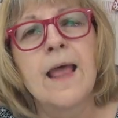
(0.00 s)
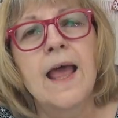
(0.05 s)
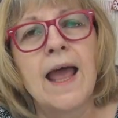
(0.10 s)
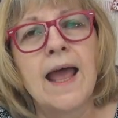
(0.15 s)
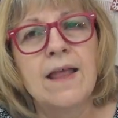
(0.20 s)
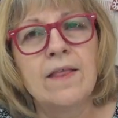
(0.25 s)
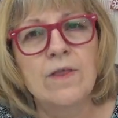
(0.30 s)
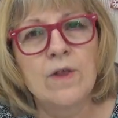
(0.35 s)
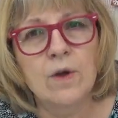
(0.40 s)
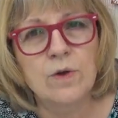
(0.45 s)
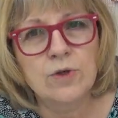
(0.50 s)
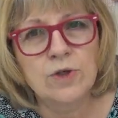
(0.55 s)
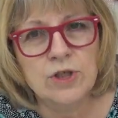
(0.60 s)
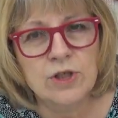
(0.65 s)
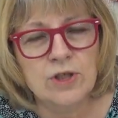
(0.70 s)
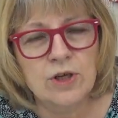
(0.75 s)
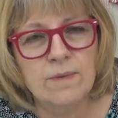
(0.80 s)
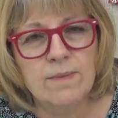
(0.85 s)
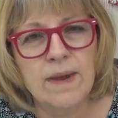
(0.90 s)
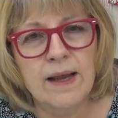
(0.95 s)
and those
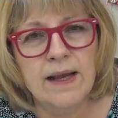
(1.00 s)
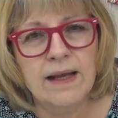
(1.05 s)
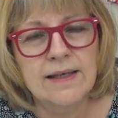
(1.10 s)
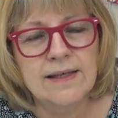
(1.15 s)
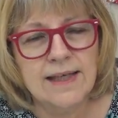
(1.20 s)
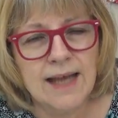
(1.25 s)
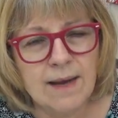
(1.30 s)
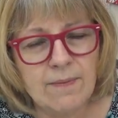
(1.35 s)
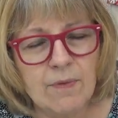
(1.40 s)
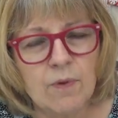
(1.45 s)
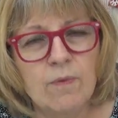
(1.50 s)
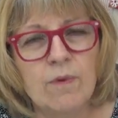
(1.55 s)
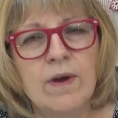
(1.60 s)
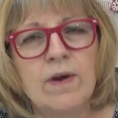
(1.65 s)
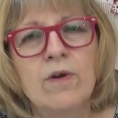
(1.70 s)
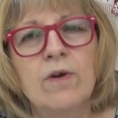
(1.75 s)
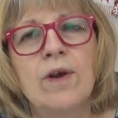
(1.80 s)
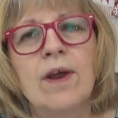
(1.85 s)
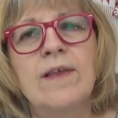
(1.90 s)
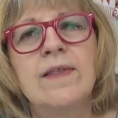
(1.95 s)
she's going to make a table
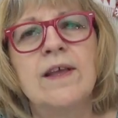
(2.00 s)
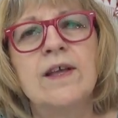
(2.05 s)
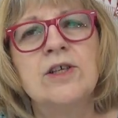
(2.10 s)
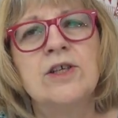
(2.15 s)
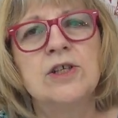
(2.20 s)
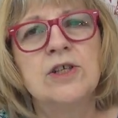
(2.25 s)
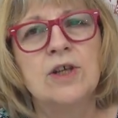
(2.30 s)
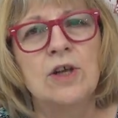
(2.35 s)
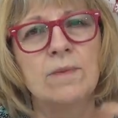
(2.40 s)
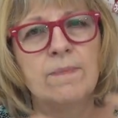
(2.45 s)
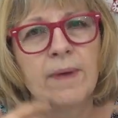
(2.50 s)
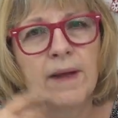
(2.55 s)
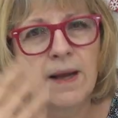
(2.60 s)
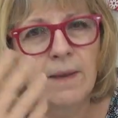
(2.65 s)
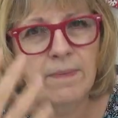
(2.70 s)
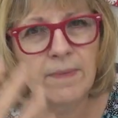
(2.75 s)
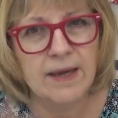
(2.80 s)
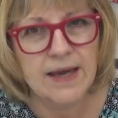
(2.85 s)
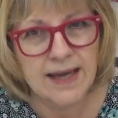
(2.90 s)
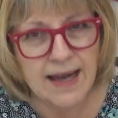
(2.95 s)
runner, and then she's going to pick
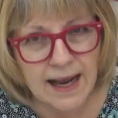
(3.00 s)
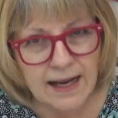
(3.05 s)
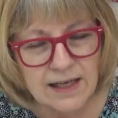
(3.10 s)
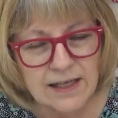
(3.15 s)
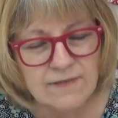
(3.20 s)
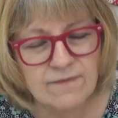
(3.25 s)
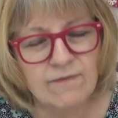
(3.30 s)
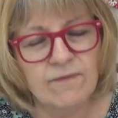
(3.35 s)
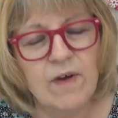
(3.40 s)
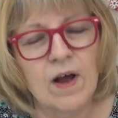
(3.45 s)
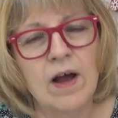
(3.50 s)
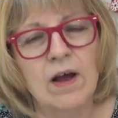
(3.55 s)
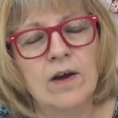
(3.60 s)
up the next